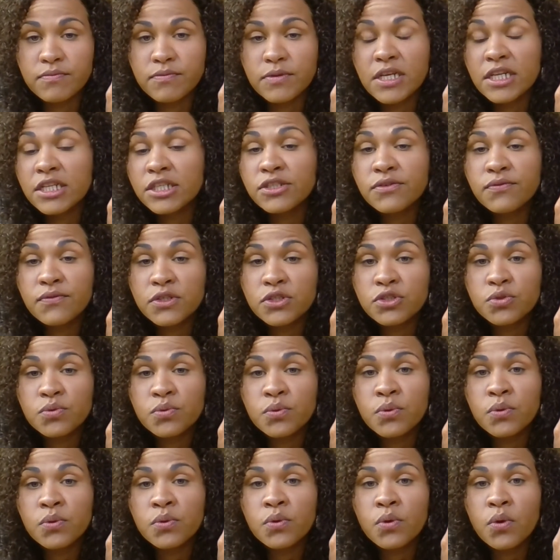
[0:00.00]

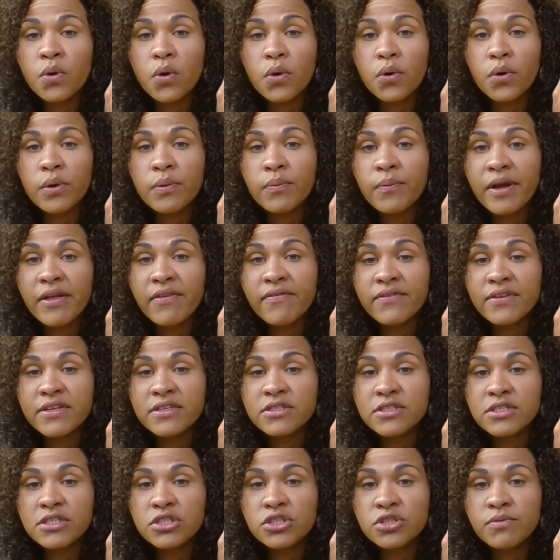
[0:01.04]
individual or when
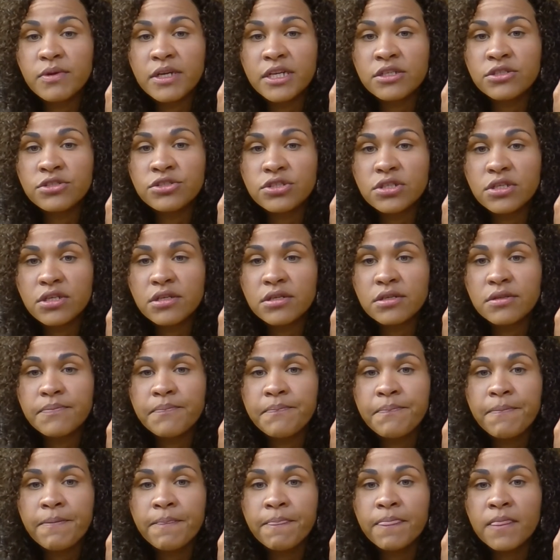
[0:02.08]
this
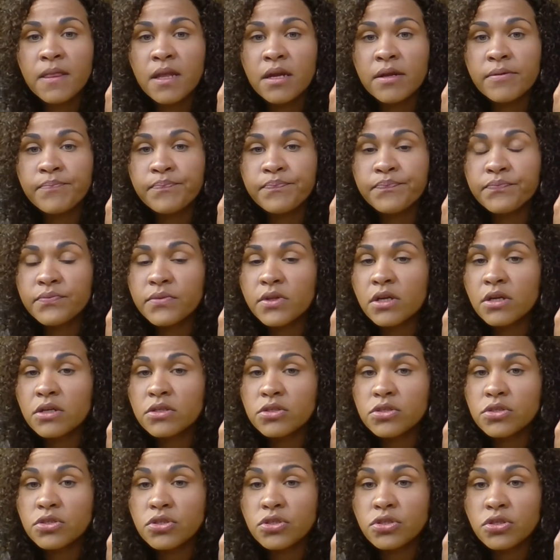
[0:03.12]
situation
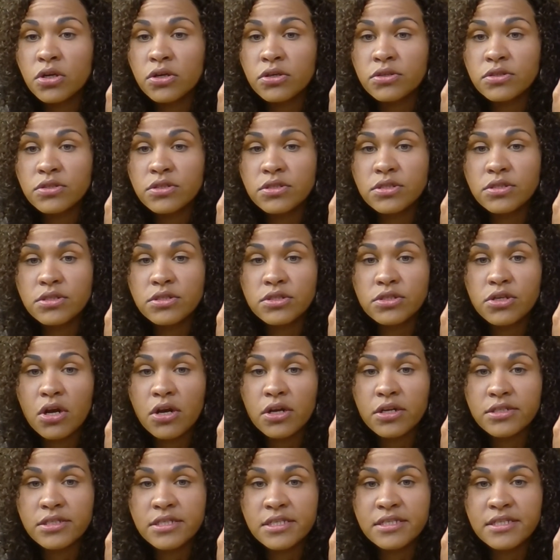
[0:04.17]
starts
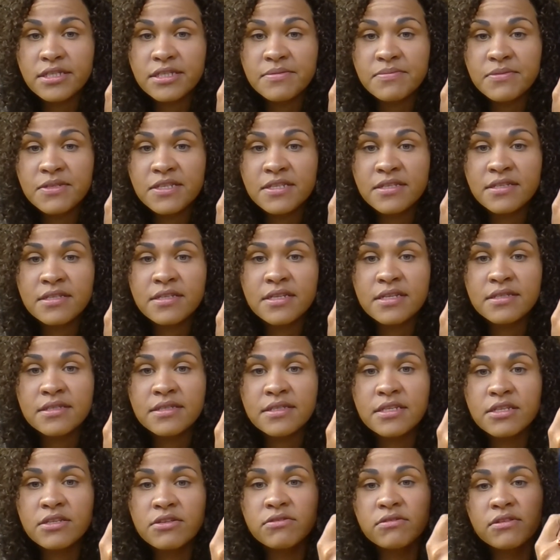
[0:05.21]
causing some
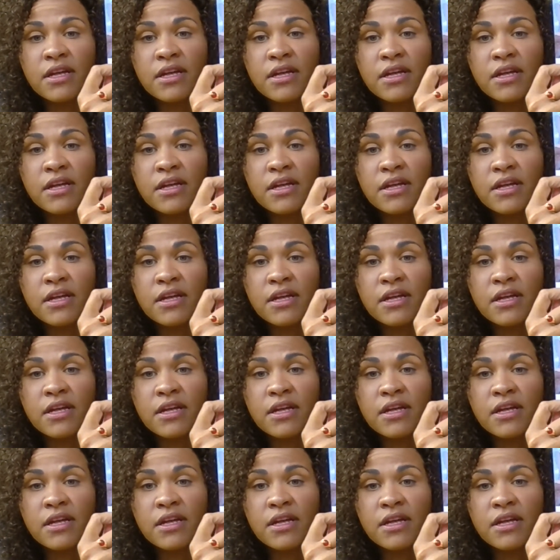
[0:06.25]
dissonance in your